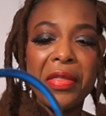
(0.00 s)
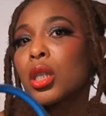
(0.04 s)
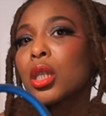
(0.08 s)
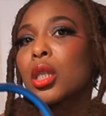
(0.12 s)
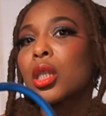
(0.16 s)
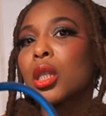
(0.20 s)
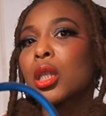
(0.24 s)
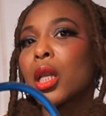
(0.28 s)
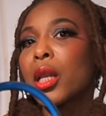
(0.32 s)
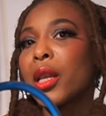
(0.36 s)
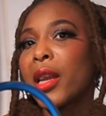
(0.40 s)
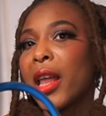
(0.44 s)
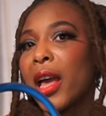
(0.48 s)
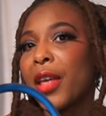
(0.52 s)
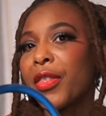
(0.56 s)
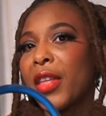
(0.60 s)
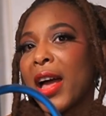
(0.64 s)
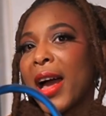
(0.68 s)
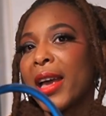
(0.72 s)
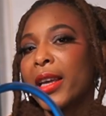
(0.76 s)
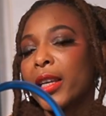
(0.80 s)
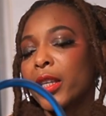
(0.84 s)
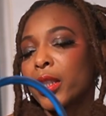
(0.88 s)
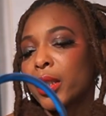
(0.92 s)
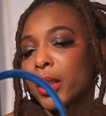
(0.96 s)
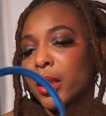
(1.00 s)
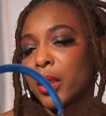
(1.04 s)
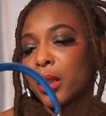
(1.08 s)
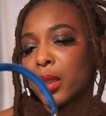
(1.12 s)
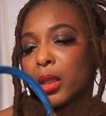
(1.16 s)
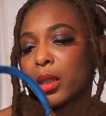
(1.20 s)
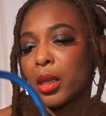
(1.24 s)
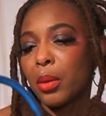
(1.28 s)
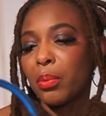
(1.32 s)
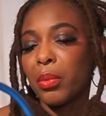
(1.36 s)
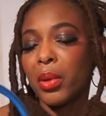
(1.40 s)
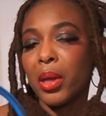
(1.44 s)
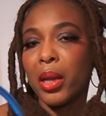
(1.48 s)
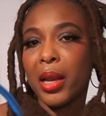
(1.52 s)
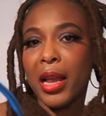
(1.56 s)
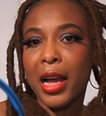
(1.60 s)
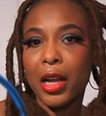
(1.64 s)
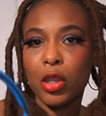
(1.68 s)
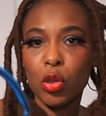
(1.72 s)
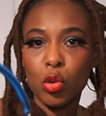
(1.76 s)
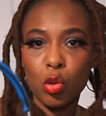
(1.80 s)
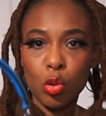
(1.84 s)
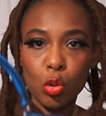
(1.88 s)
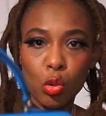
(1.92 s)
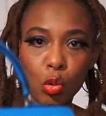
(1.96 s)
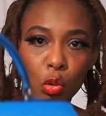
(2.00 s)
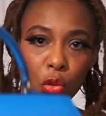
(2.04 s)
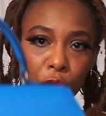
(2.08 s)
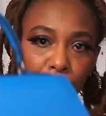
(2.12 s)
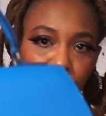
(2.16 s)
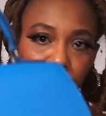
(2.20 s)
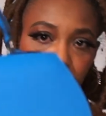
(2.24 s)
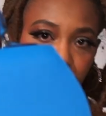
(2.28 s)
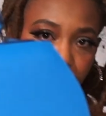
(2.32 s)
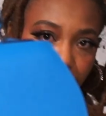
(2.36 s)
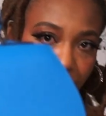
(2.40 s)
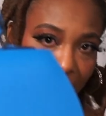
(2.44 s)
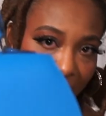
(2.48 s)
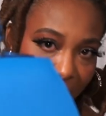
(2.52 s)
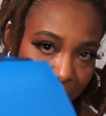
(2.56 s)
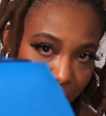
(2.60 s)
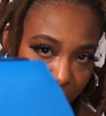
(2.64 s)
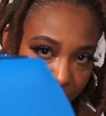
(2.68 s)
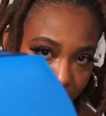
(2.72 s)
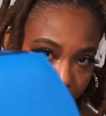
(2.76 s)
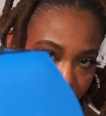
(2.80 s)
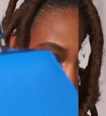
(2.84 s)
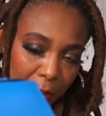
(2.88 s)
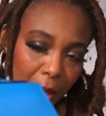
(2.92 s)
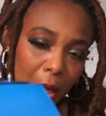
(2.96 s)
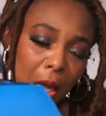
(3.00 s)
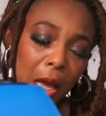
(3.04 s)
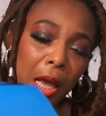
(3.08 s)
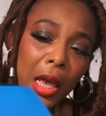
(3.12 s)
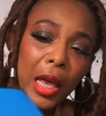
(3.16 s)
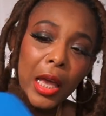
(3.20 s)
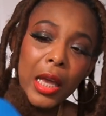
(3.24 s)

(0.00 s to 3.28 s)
this leather is similar to that.